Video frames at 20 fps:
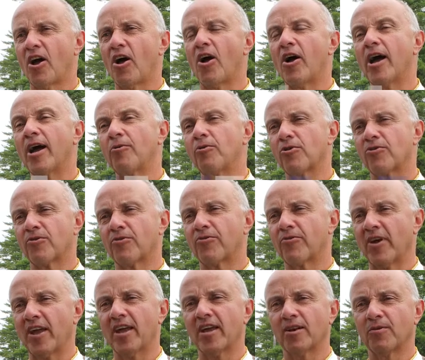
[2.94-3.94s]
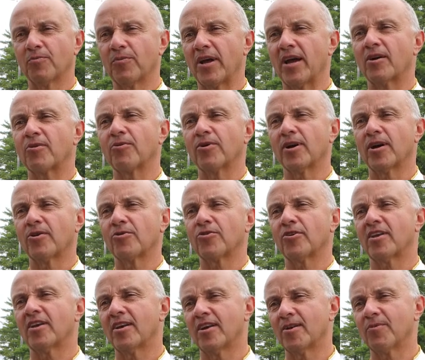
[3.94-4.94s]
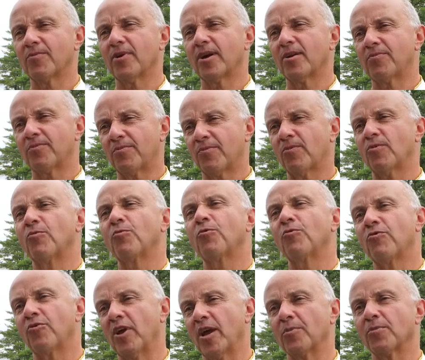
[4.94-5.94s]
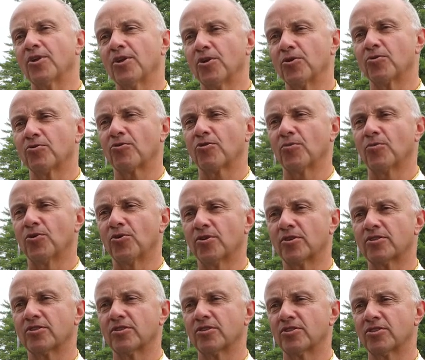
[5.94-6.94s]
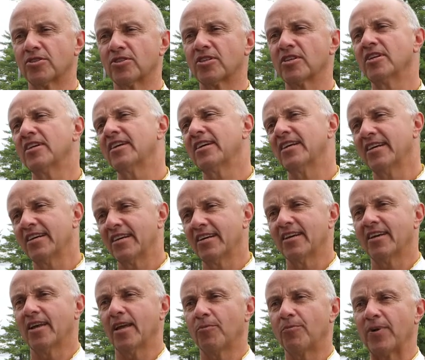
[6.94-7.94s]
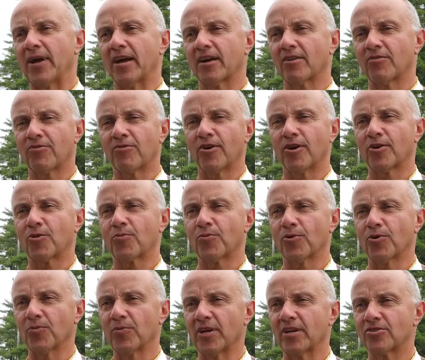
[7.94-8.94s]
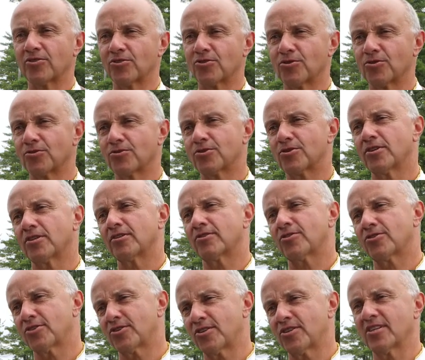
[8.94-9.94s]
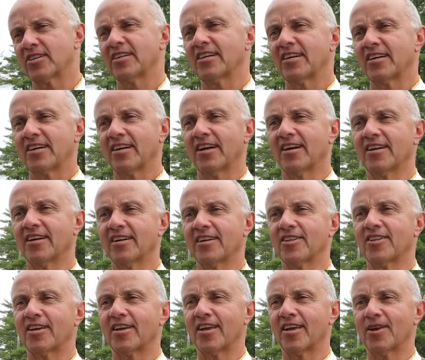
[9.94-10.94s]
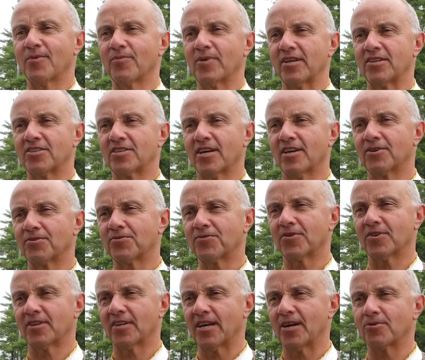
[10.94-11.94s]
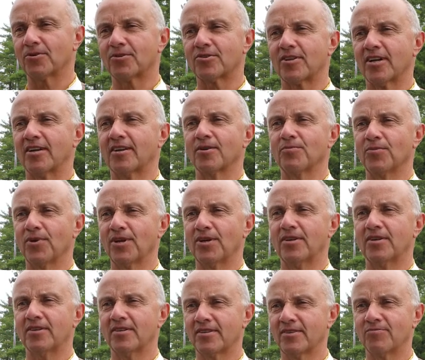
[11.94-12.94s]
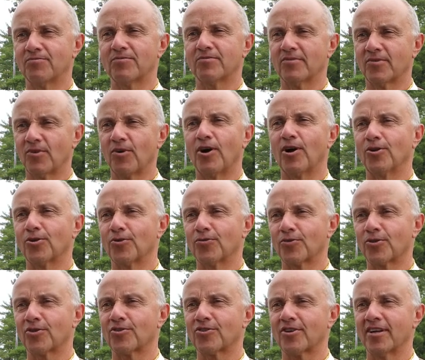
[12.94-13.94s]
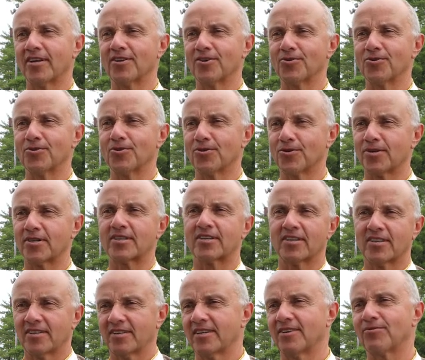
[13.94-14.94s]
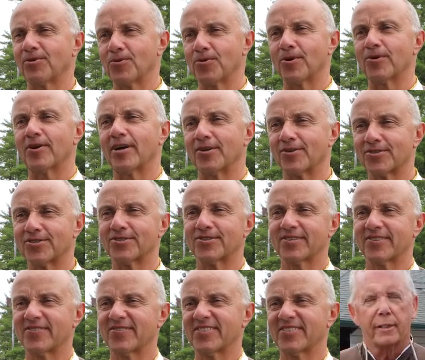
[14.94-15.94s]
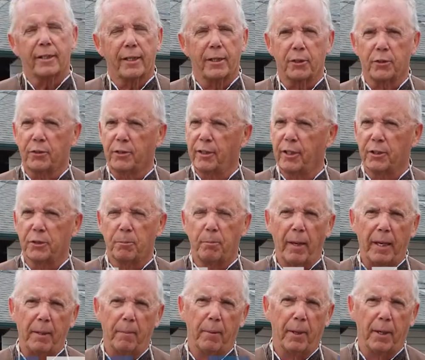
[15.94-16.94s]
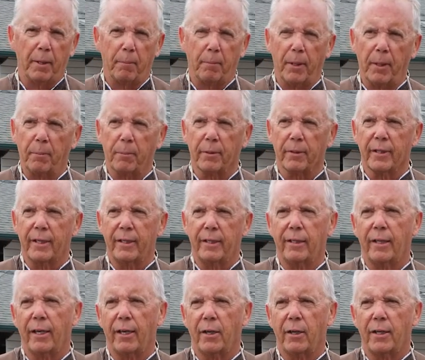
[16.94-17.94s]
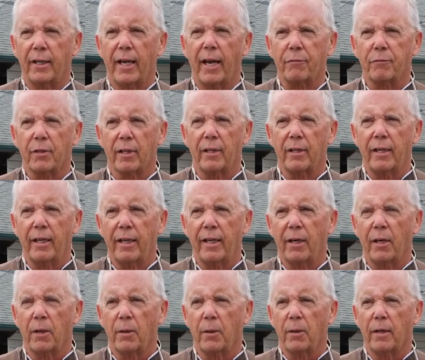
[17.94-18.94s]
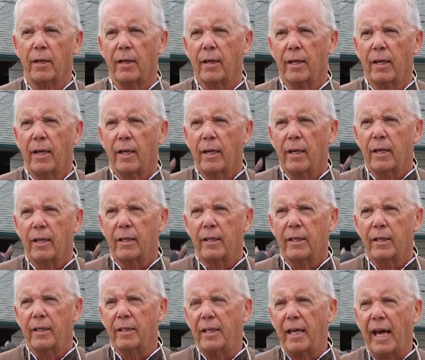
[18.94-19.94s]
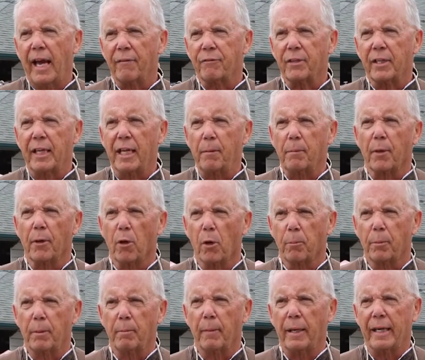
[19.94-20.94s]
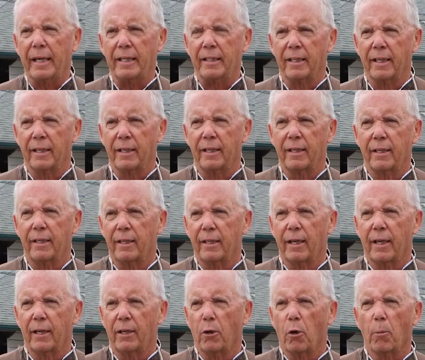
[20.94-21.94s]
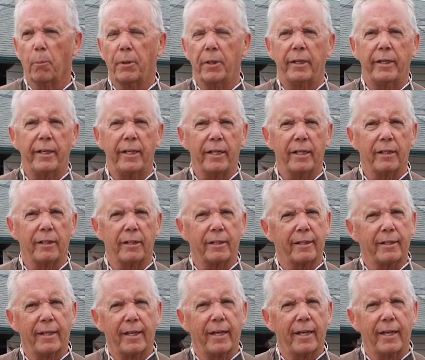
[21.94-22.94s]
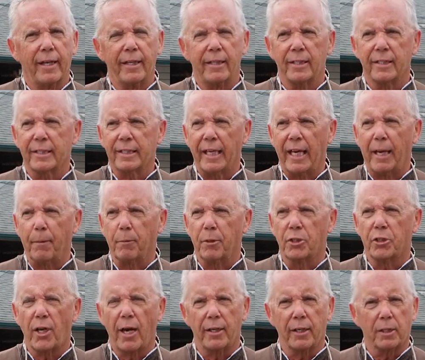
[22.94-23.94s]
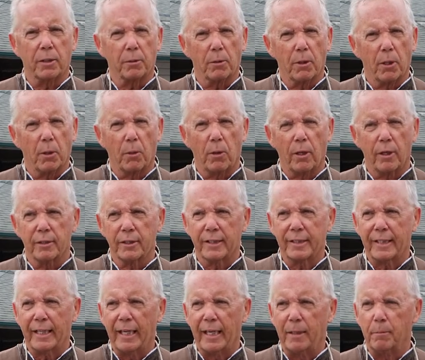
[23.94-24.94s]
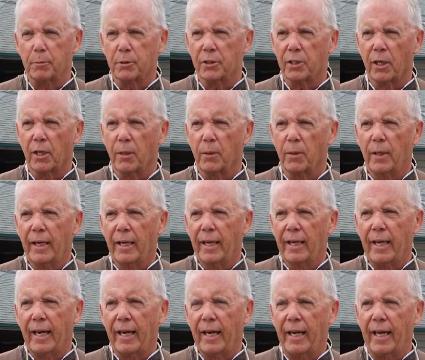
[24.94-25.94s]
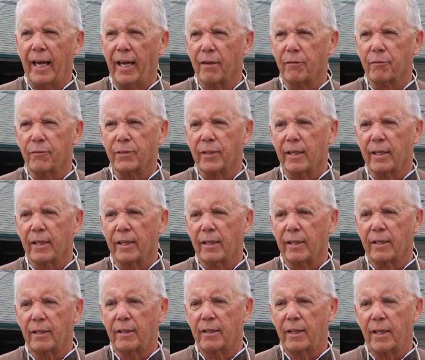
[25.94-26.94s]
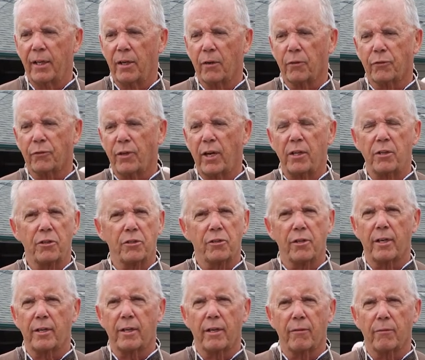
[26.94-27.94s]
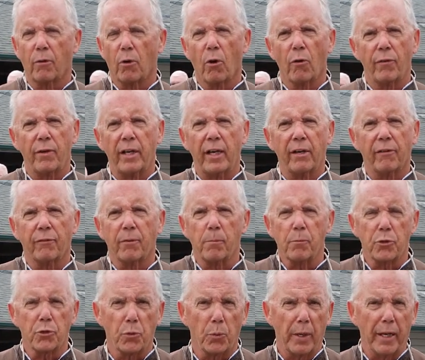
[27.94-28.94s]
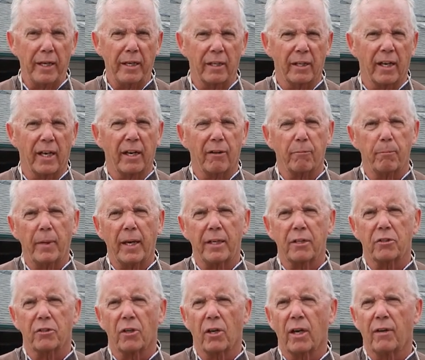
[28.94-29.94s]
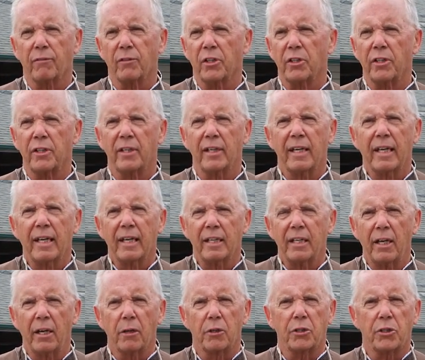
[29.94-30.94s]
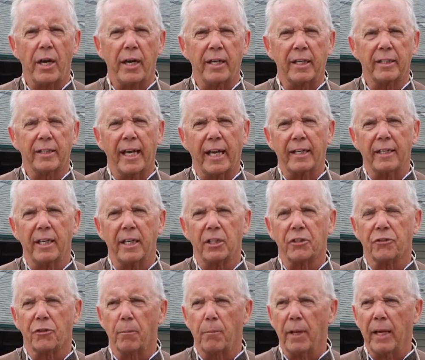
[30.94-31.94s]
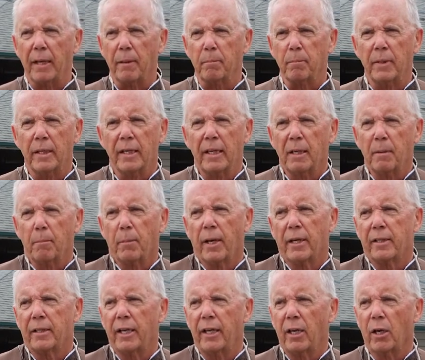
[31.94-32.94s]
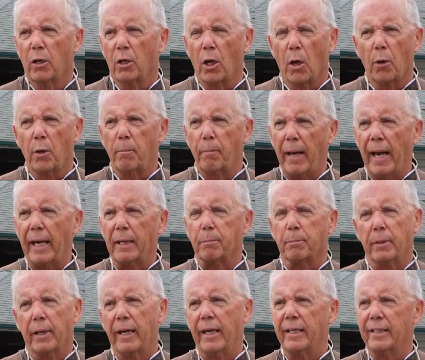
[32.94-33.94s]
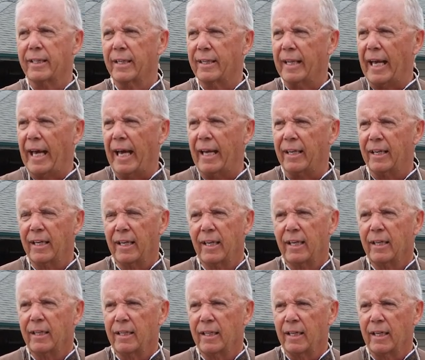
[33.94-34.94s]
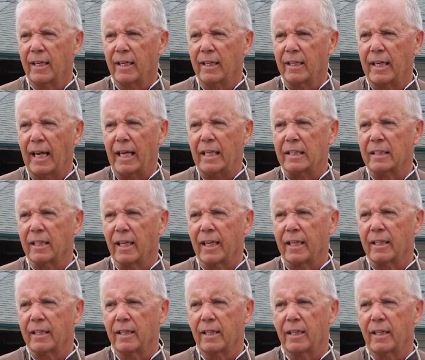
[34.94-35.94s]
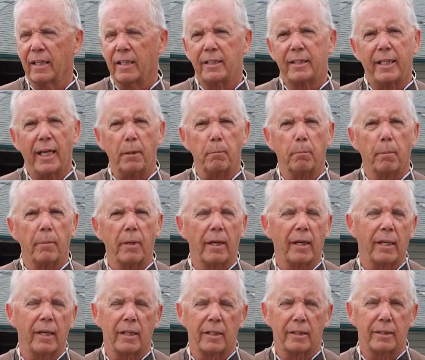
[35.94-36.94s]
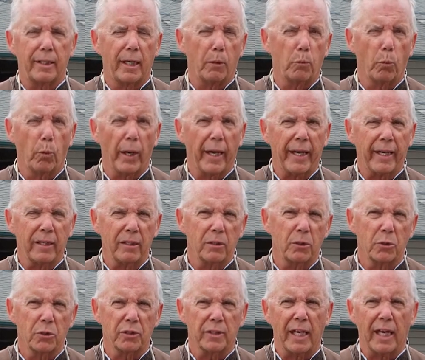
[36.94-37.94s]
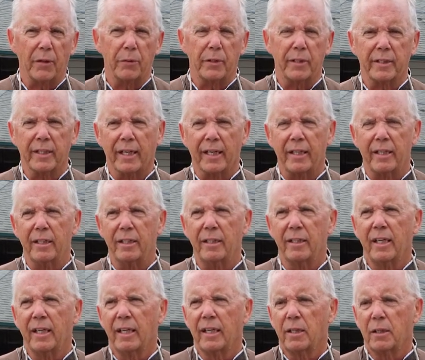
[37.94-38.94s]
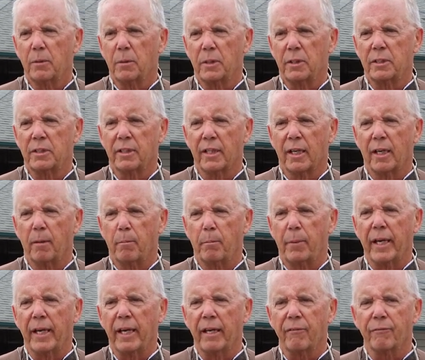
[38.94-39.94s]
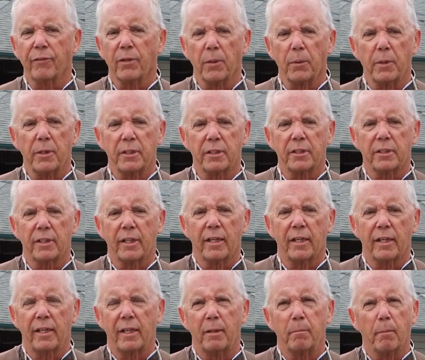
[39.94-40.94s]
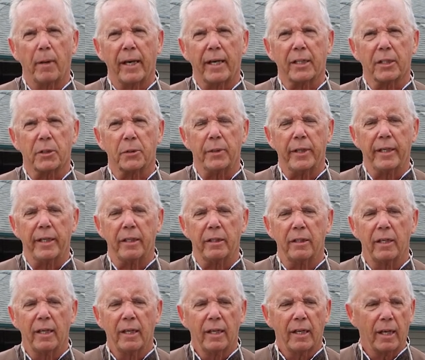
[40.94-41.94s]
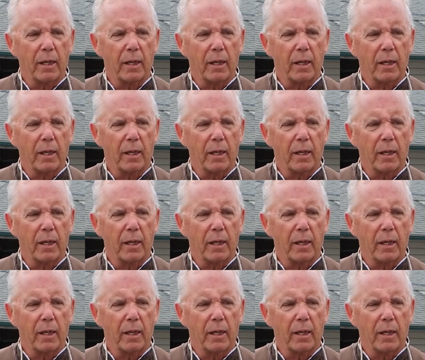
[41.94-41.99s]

I was a fan back when I was a kid. My family owned some horses it back at Foxborough, Massachusetts. Got into the game myself, and now it's taken me all over the state of New York and everywhere else. There's, there's many, many people, and you know, you have to, you know, you have to keep an open mind and an open ear in this game and try to grow all the time. So I have, uh, you know, friends that are uh, over here from Sweden that I've met. So I've learned, you know, training techniques from them. But, you know, going back prior to that, uh, guys like uh, Ted, uh, Ted Wing, who's now retired, was a big influence uh, in my career.